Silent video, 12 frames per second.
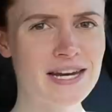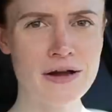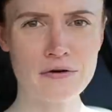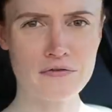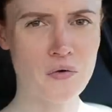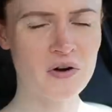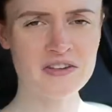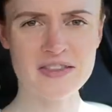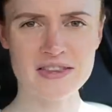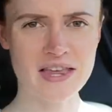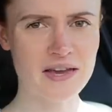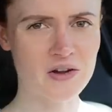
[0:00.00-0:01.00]
Now, of course,
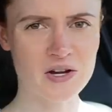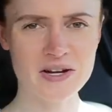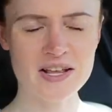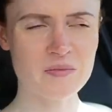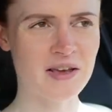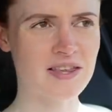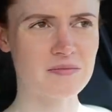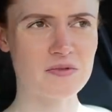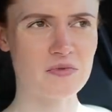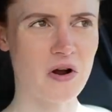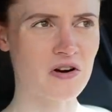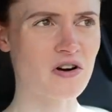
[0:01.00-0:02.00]
and thank goodness my
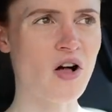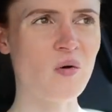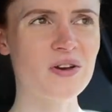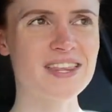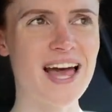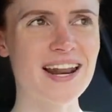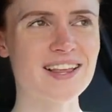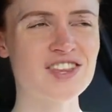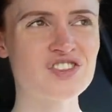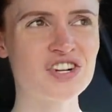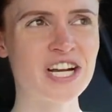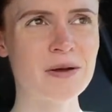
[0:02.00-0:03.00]
symptoms aren't always that
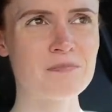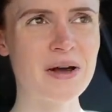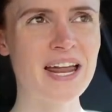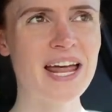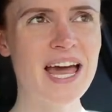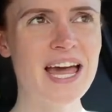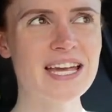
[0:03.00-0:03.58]
extreme, but